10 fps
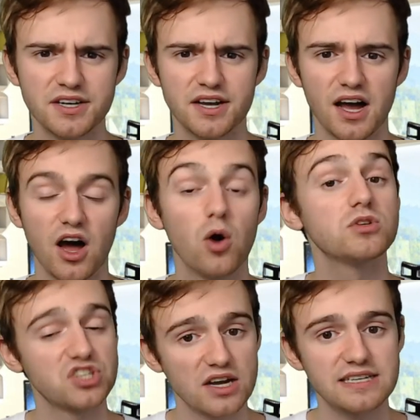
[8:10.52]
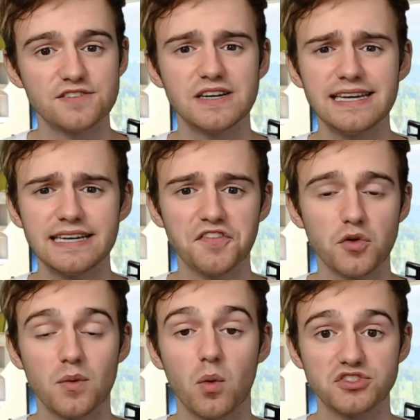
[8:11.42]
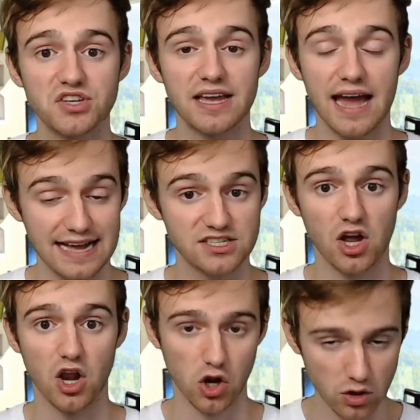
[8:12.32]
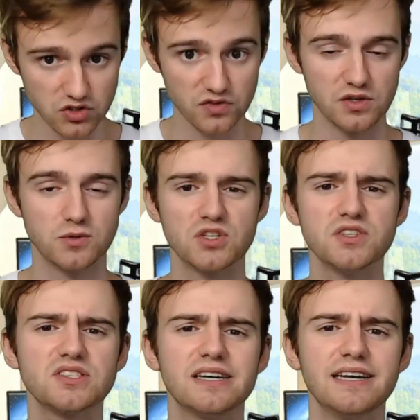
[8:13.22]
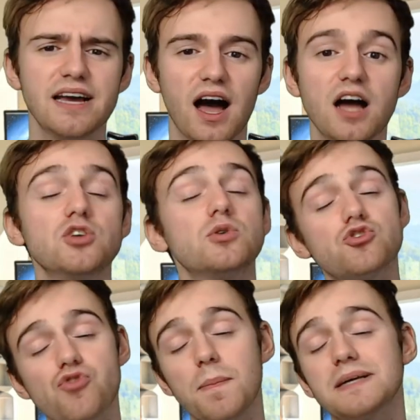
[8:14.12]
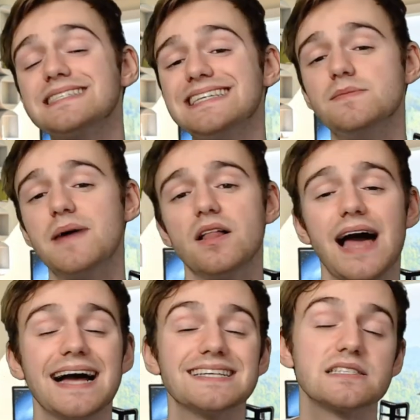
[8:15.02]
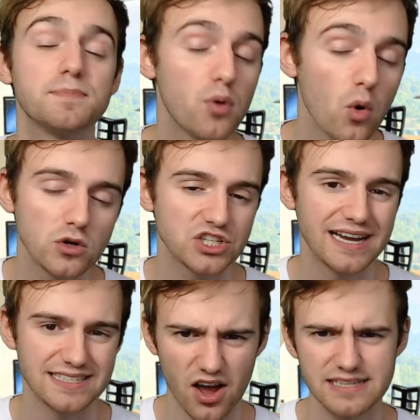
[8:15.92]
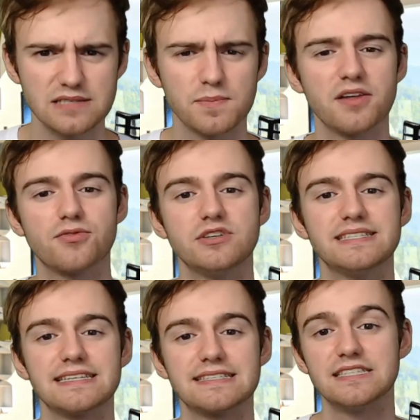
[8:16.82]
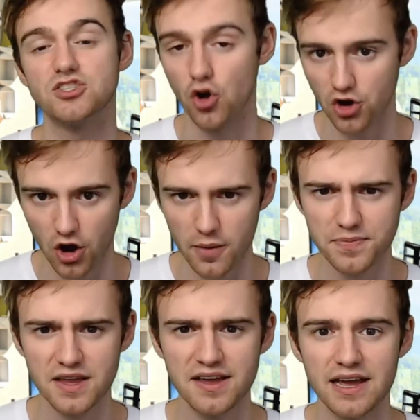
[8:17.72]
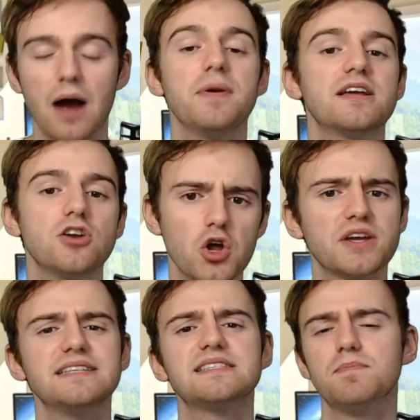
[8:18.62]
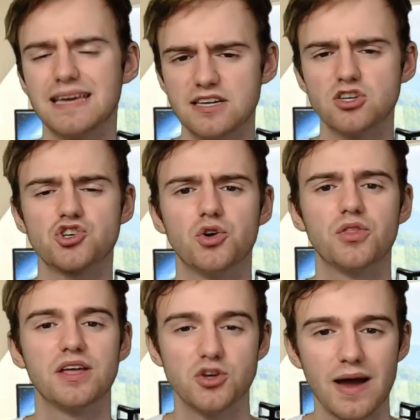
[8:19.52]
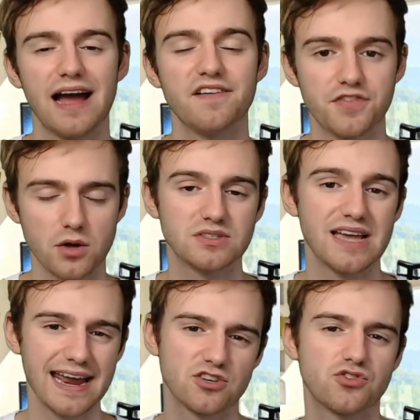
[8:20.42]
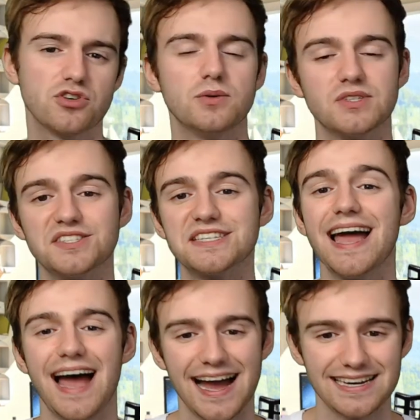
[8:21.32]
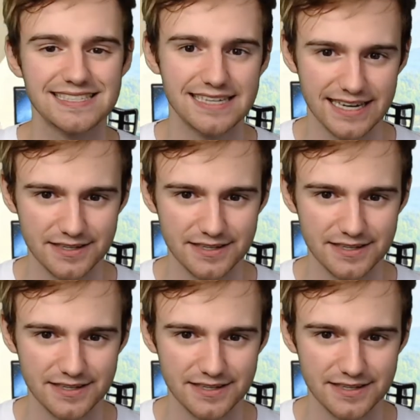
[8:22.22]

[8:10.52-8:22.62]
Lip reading: Alternatively, if you want to add a lot of users, you can drop us an email at support@EyeSpy360.com and we can look into making sure that you have those extra users added in.